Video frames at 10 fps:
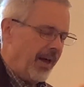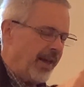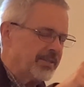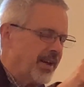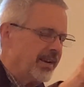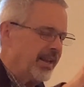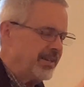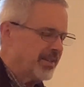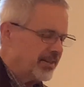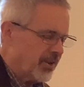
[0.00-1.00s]
He's not,
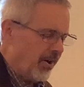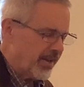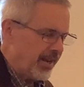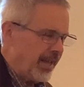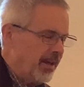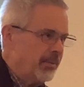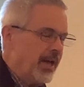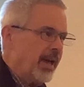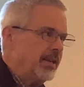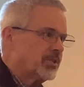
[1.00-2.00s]
he's not talking to him.
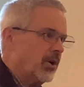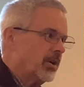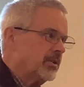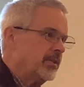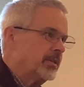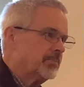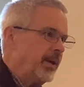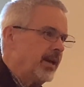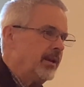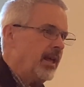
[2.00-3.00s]
He's talking to these
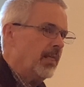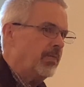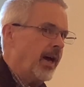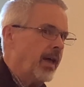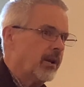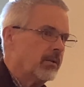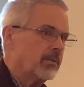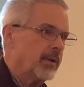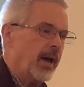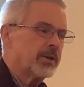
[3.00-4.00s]
men that
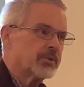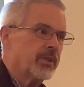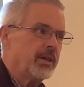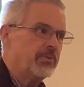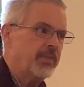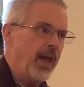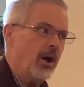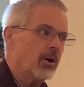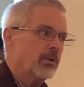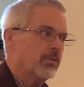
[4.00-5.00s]
actually they
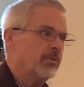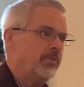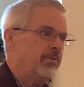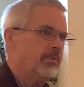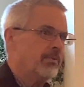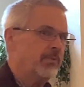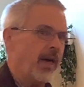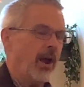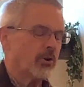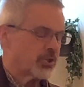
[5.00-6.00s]
are,
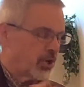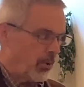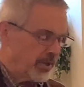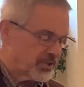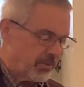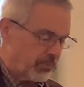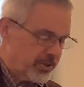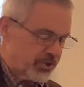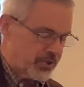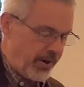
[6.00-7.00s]
they are showing some
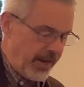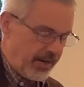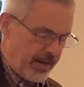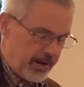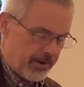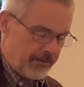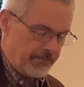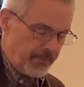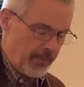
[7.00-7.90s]
restraint here.